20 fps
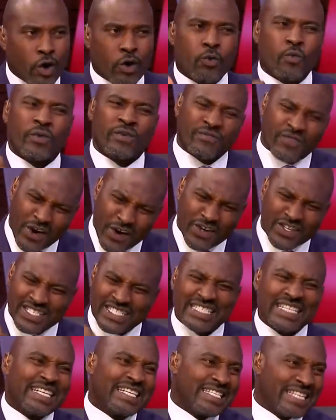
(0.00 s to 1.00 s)
going
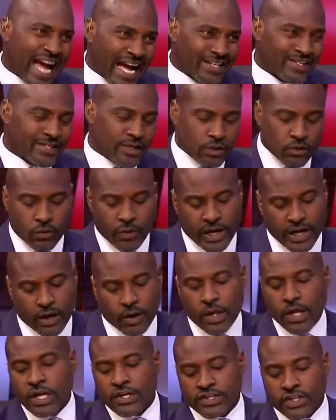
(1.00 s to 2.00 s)
reverse, not so
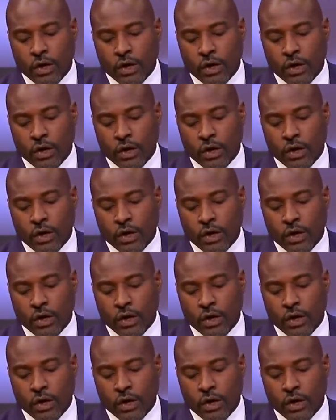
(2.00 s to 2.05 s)
well.